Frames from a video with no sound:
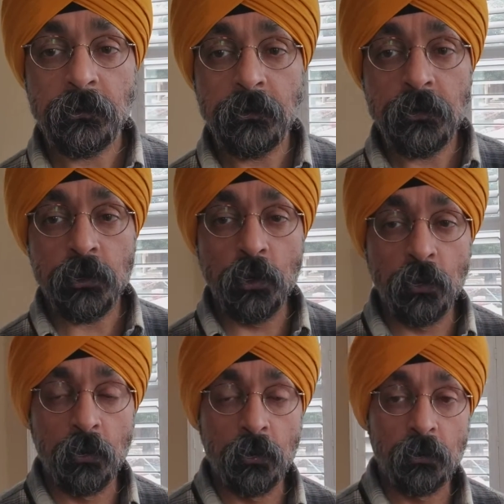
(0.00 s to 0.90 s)

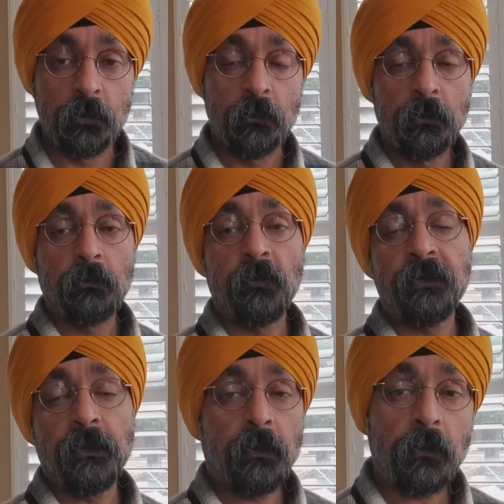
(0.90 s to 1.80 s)
you
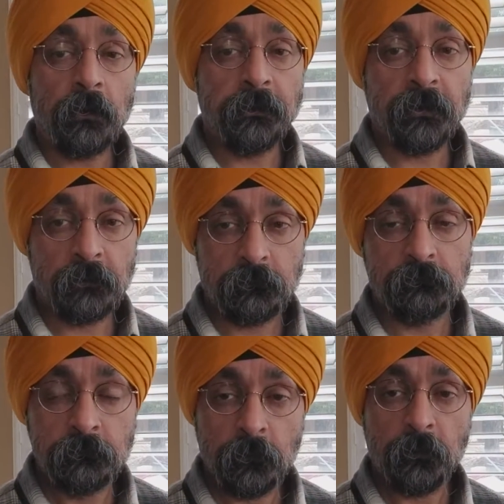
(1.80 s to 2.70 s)
with all other
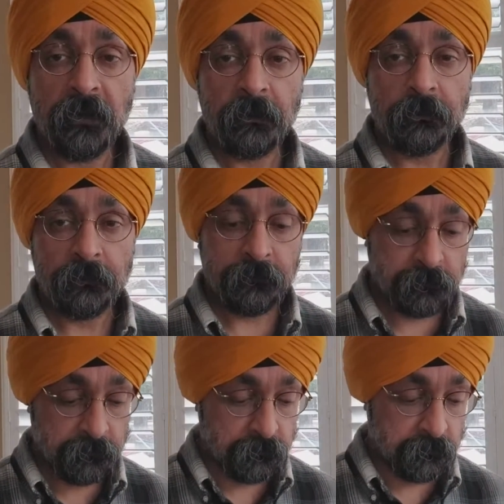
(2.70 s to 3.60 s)
realtors.